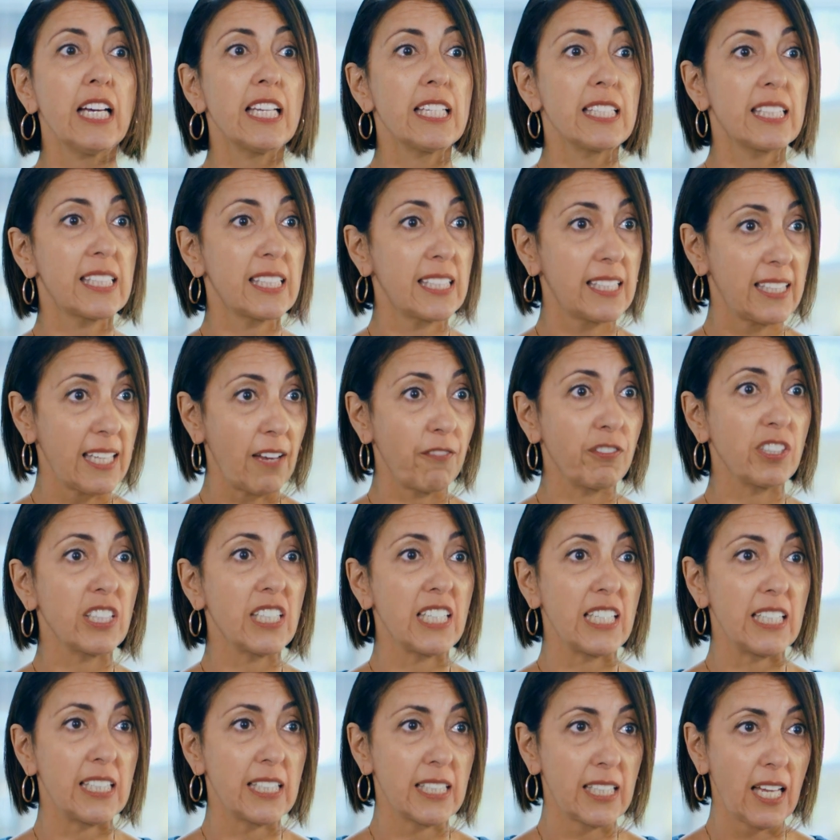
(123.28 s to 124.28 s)

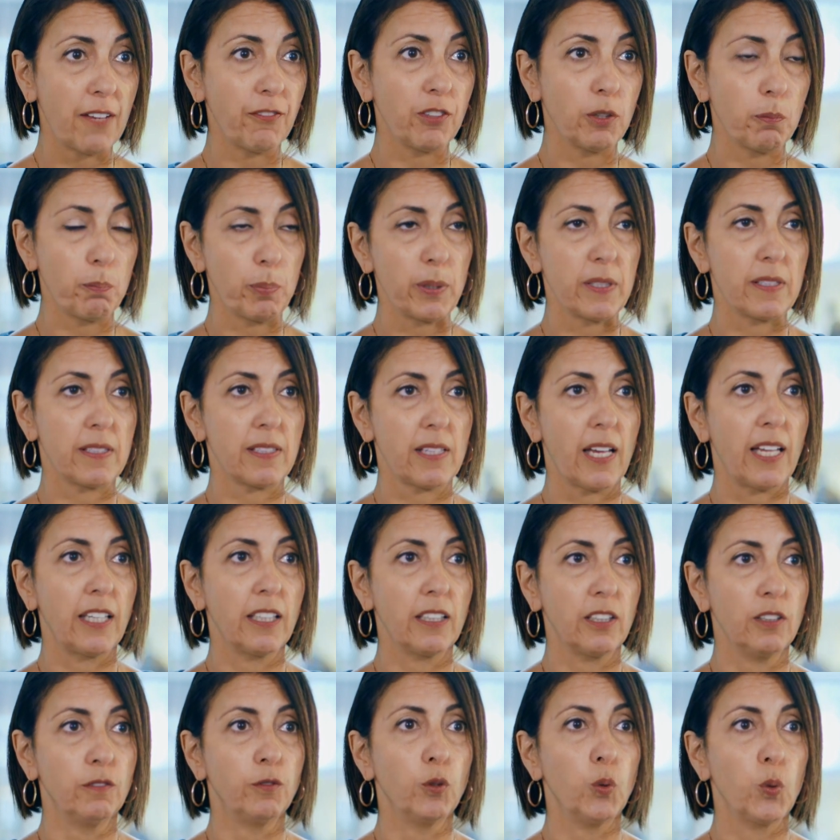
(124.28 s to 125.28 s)
77%
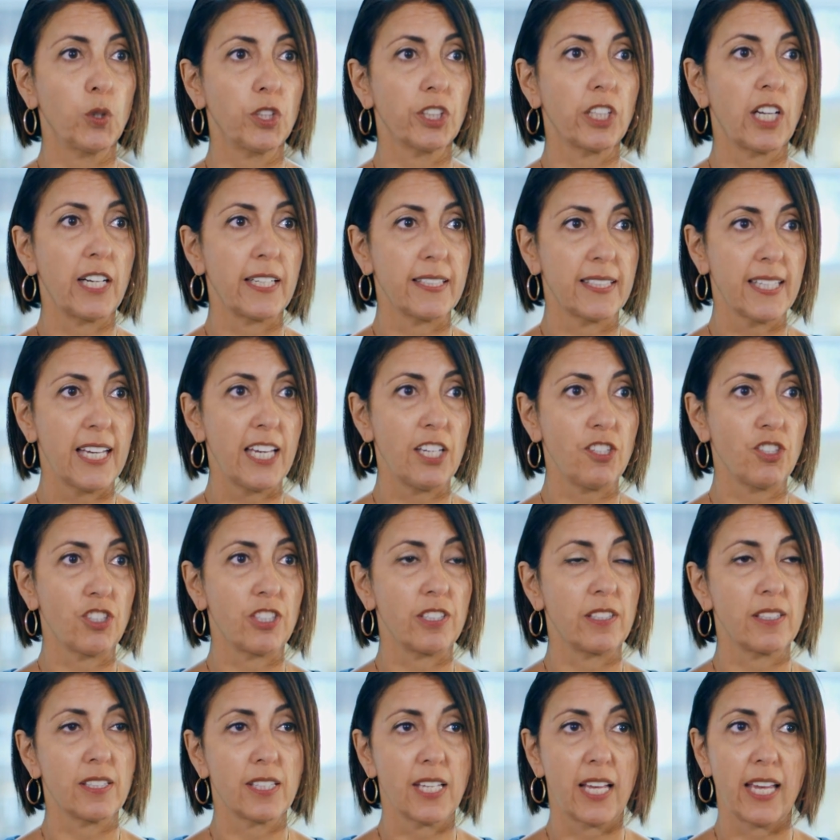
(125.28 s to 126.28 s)
of
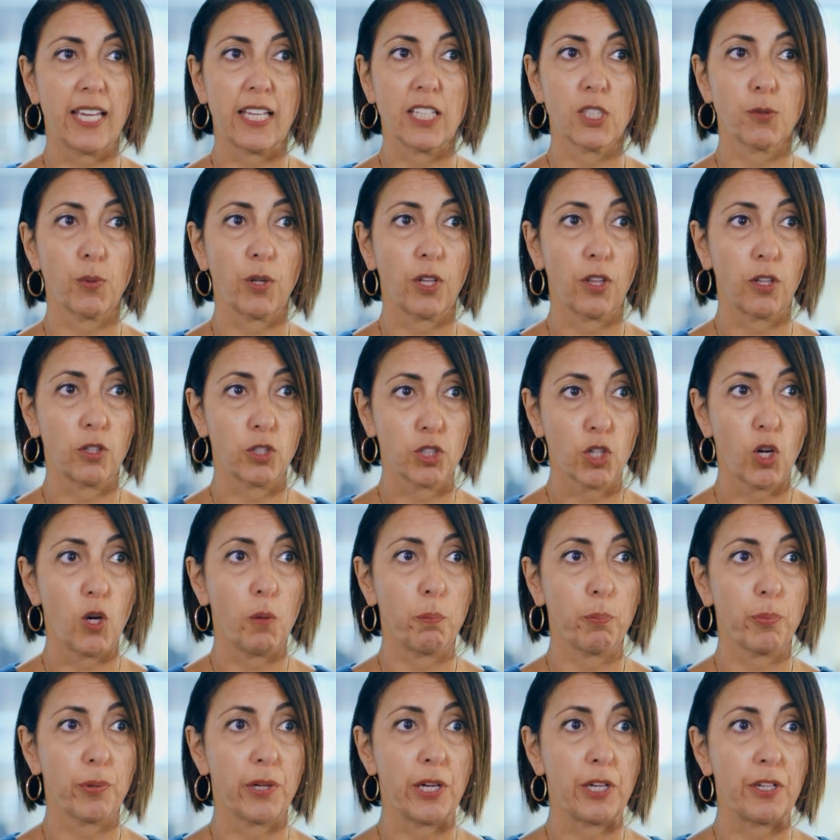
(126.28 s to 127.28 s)
organisations saying it's one of the
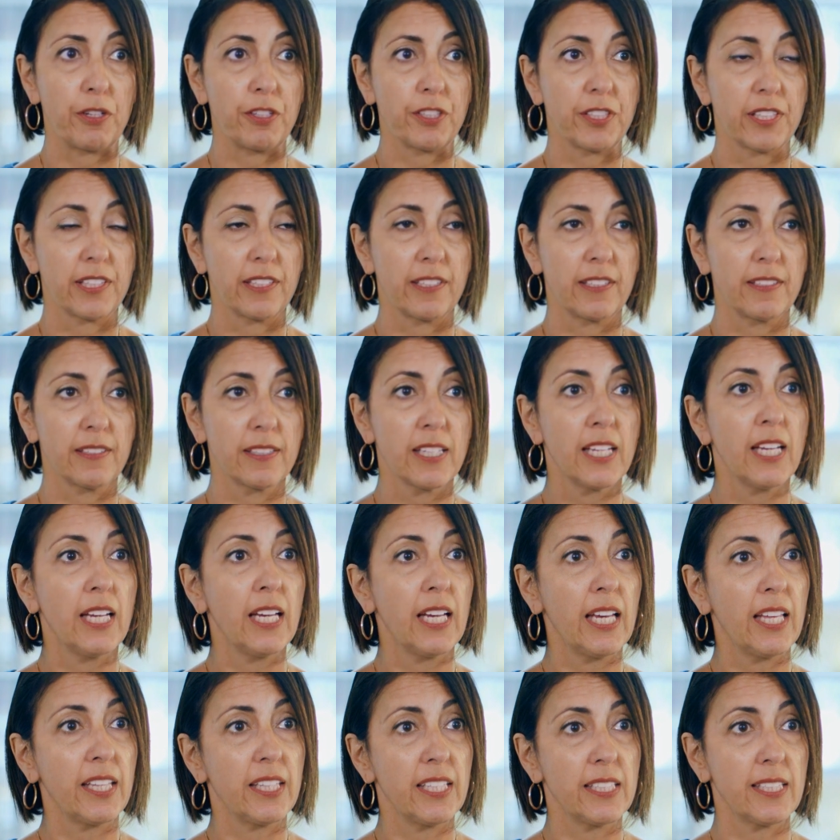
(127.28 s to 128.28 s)
top priorities.
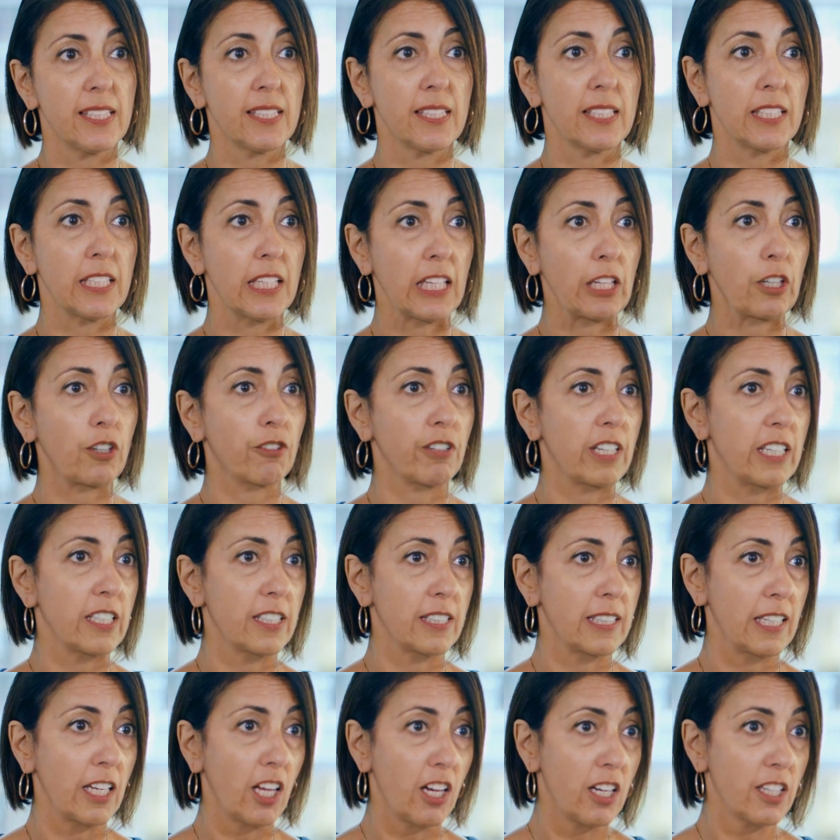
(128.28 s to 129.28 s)
This is an
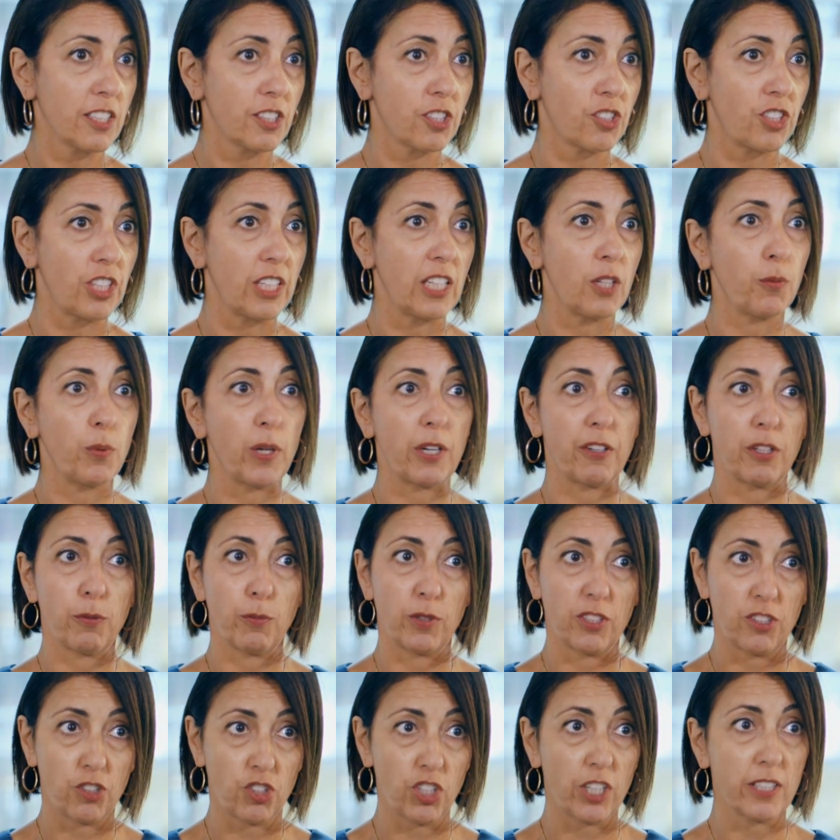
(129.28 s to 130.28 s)
increase in last year, where it
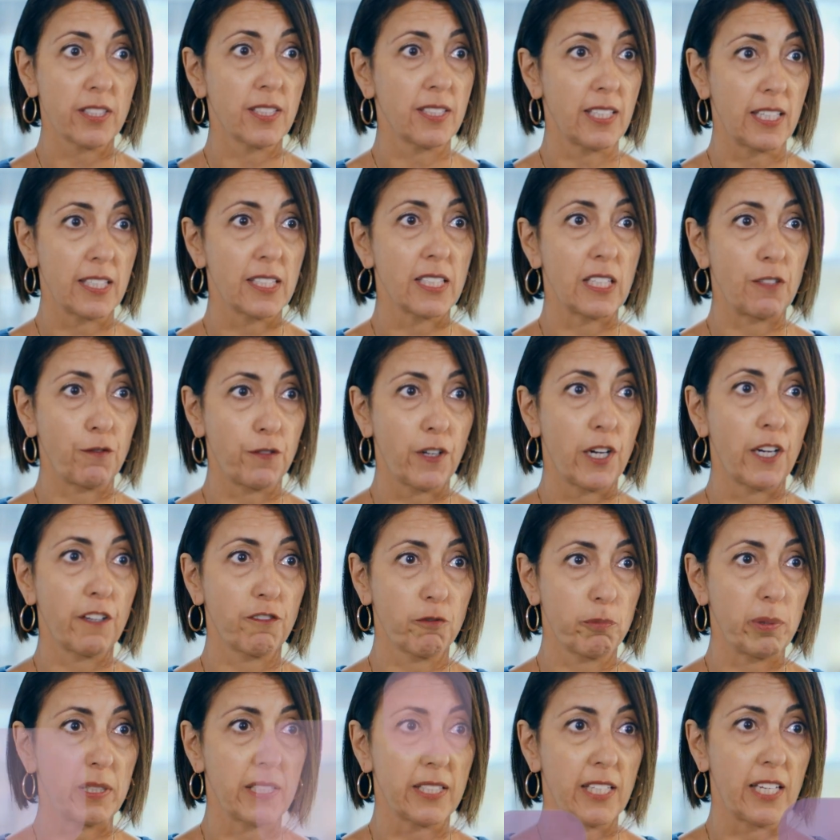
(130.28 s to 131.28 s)
was just
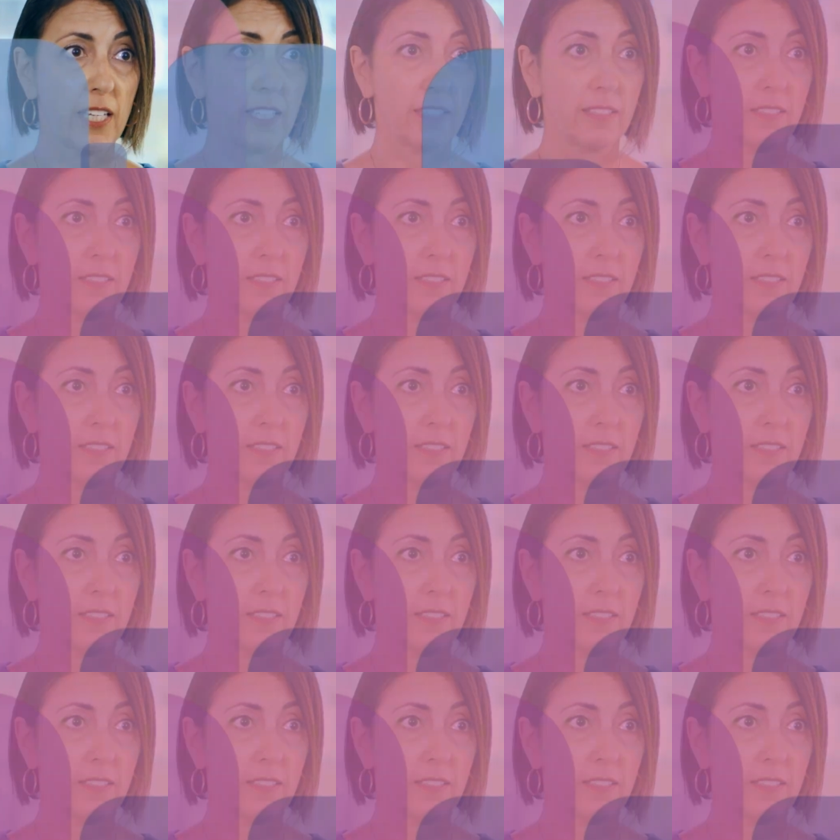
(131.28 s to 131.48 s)
65%.